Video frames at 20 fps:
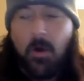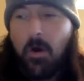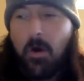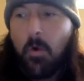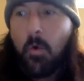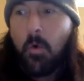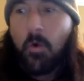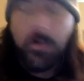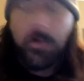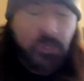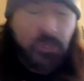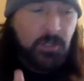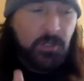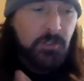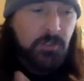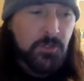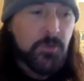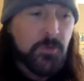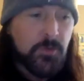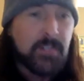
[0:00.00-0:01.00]
Or you could
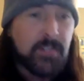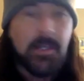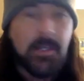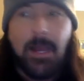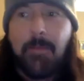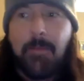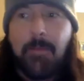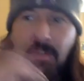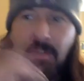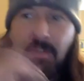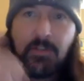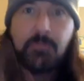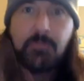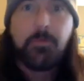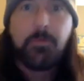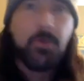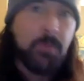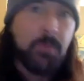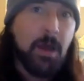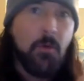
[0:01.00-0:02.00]
do that time and then just
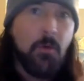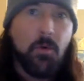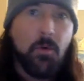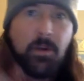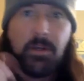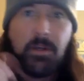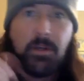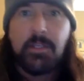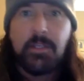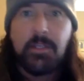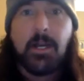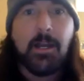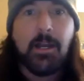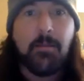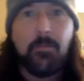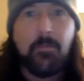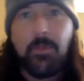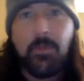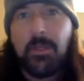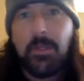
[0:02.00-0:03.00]
put them out one at a time.
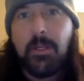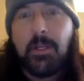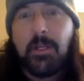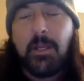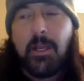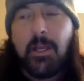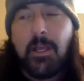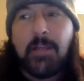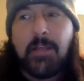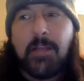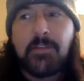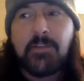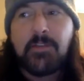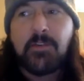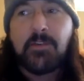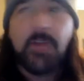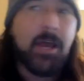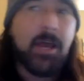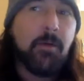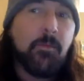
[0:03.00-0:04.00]
And so
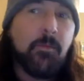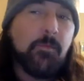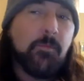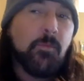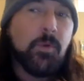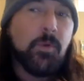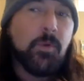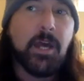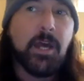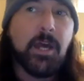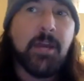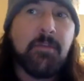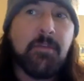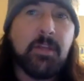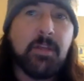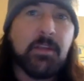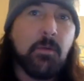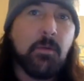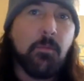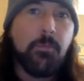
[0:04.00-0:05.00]
now we're kind of
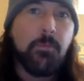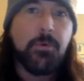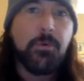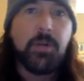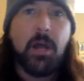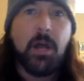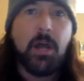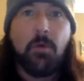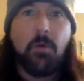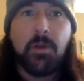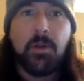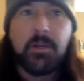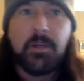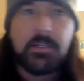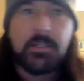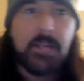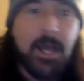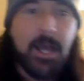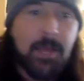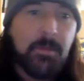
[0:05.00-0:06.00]
at they'll put it out one at a
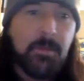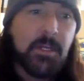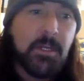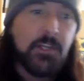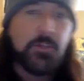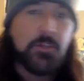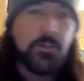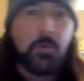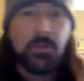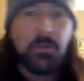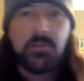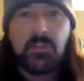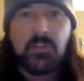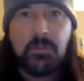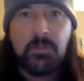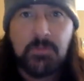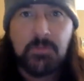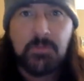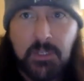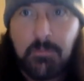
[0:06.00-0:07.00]
time, and each one
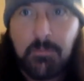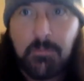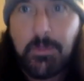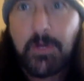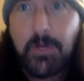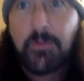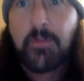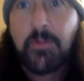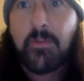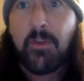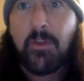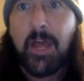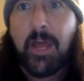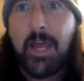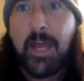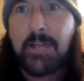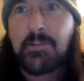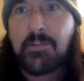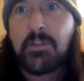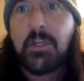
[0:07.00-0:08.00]
seems to get bigger than the
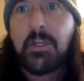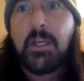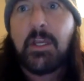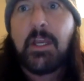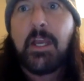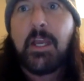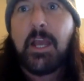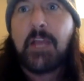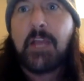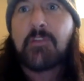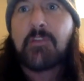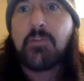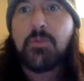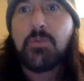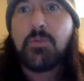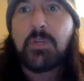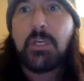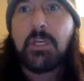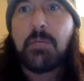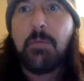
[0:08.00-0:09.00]
last. And so
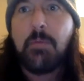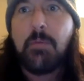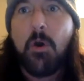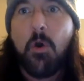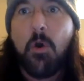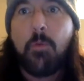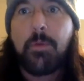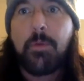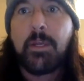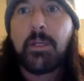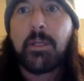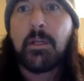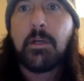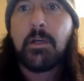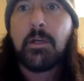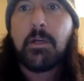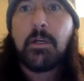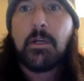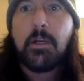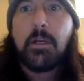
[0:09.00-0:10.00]
you keep hoping,
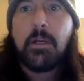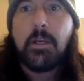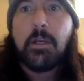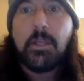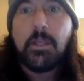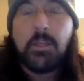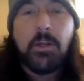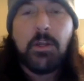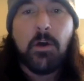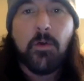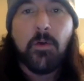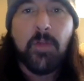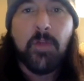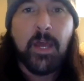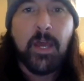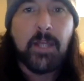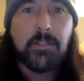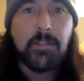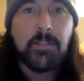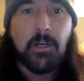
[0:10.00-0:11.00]

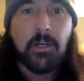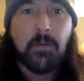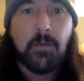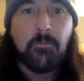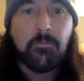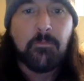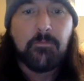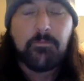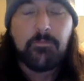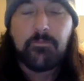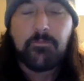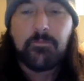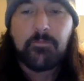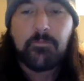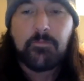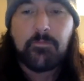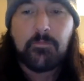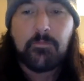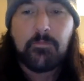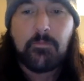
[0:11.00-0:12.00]
that
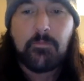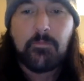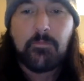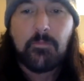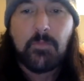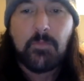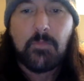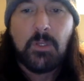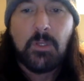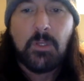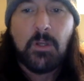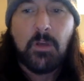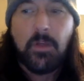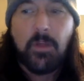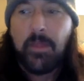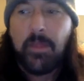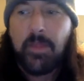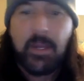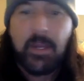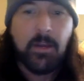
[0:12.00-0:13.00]

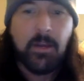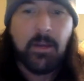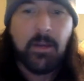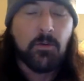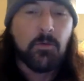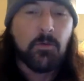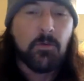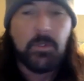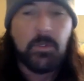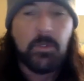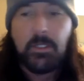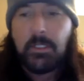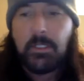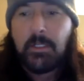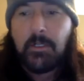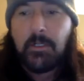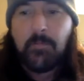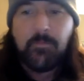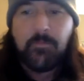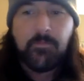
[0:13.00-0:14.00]
that it'll,
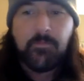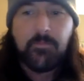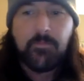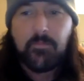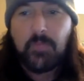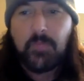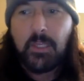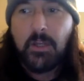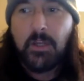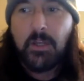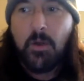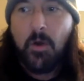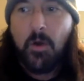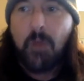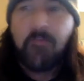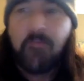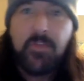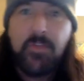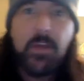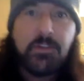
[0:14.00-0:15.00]

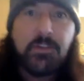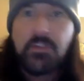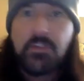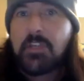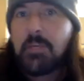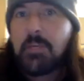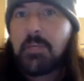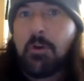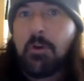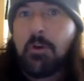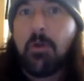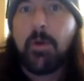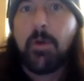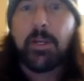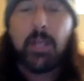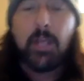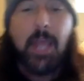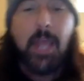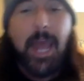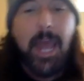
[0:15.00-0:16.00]
they'll just keep growing.